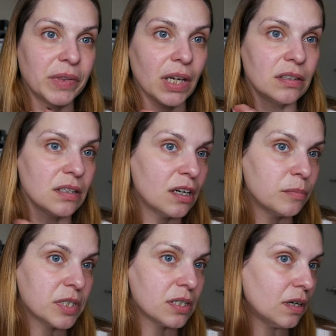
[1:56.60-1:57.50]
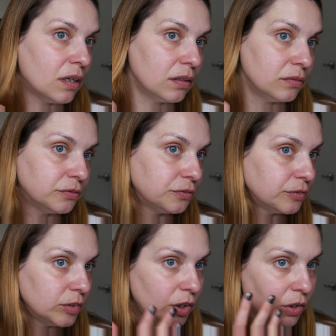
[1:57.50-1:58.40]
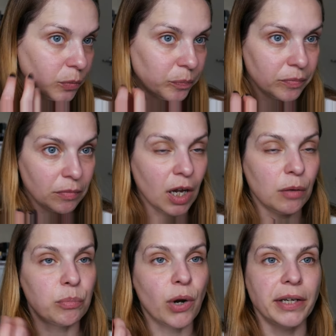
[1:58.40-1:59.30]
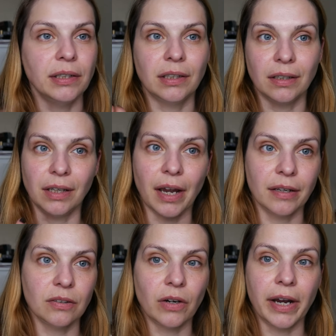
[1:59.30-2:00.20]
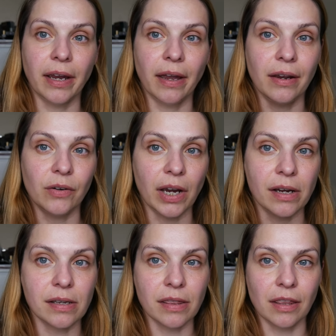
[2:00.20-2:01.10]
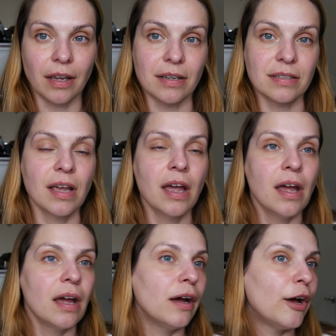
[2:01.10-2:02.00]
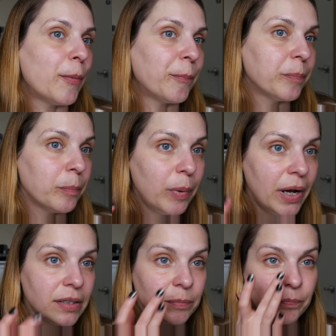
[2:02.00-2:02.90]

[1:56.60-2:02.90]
in terms of, you know, brightening the under eye area and things, but